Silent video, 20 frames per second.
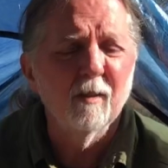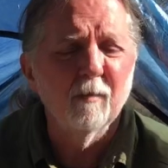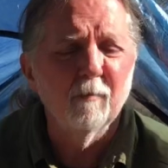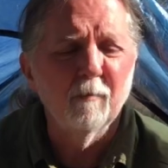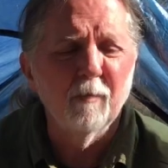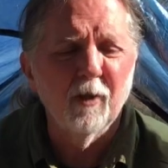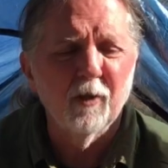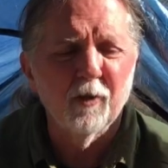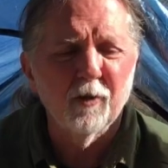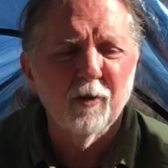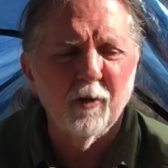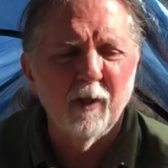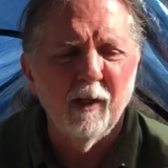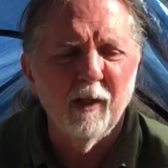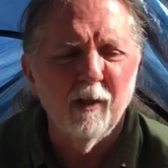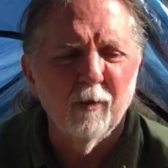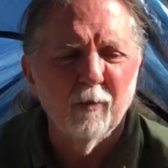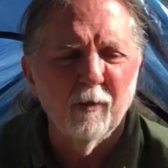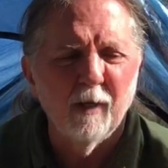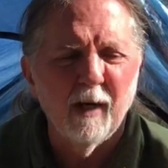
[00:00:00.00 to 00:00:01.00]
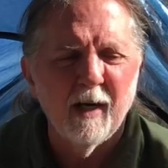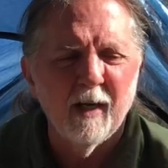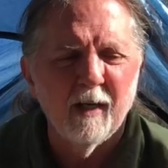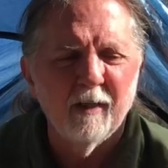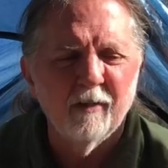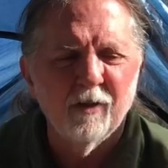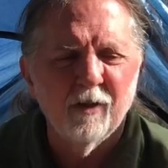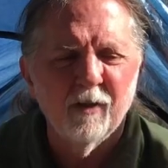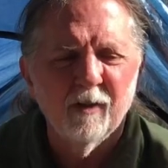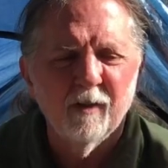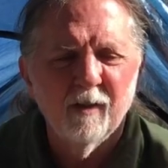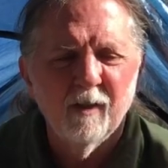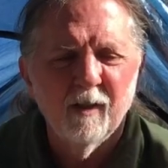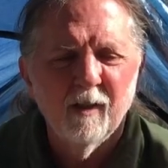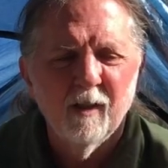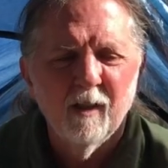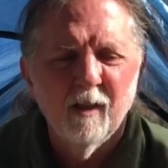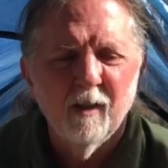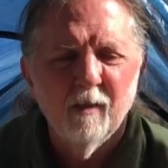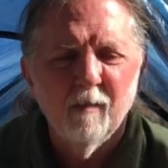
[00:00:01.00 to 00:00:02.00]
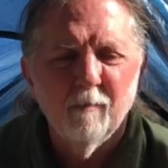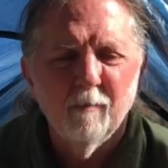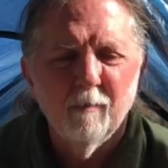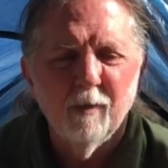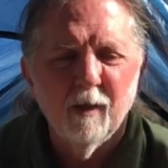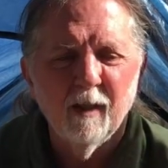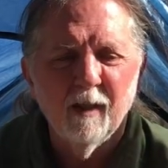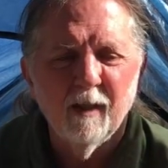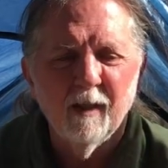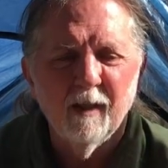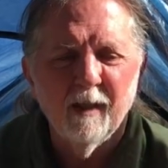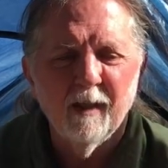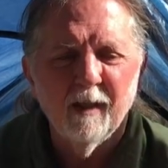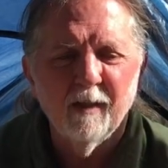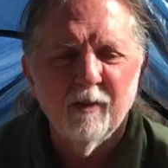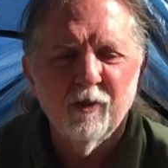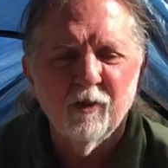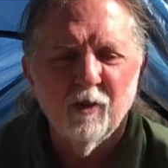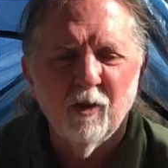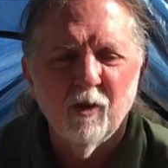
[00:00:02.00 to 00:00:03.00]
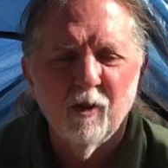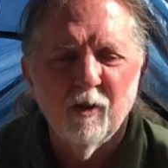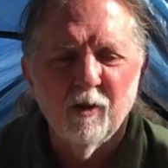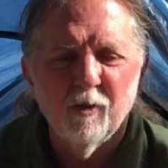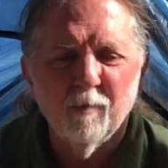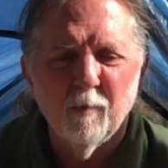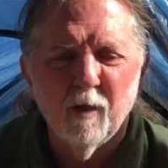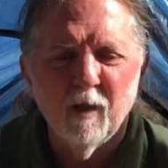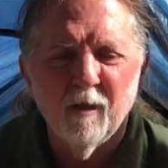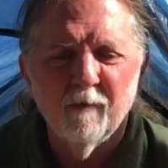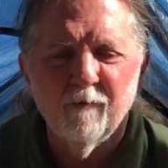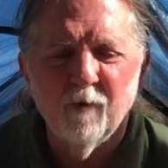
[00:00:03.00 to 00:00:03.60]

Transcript: Muir Trail Ranch, but it charged my